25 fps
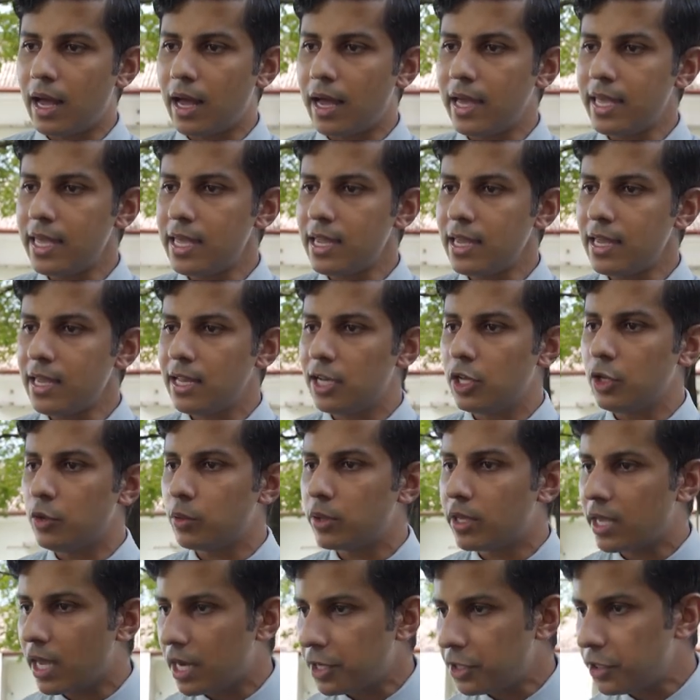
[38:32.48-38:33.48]
I
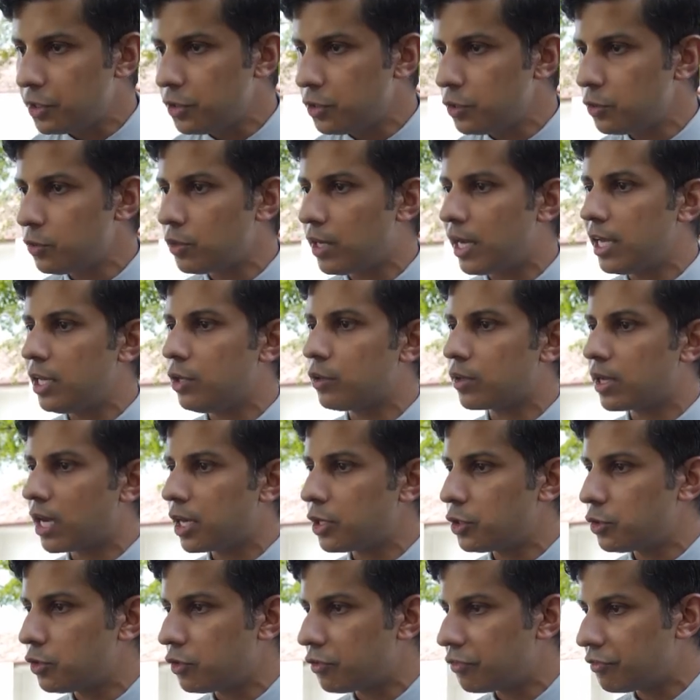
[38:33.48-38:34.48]
look at you, I look
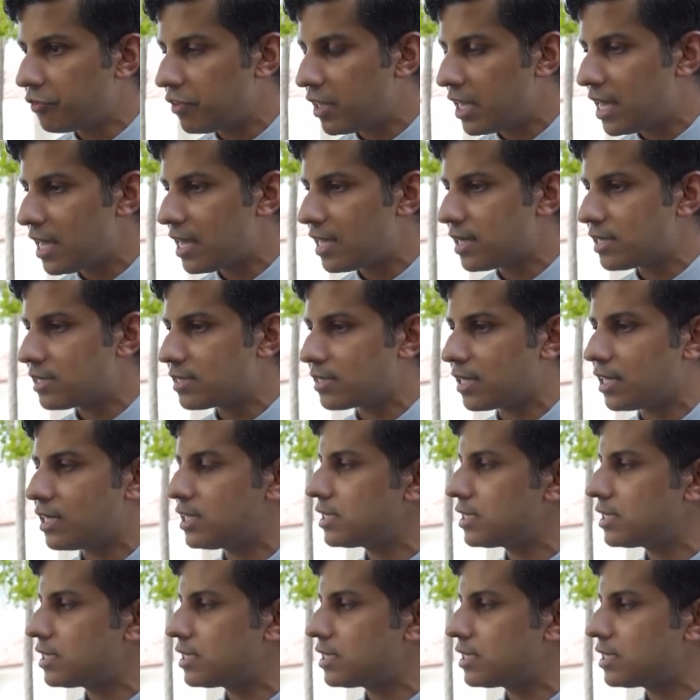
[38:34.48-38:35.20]
at your face,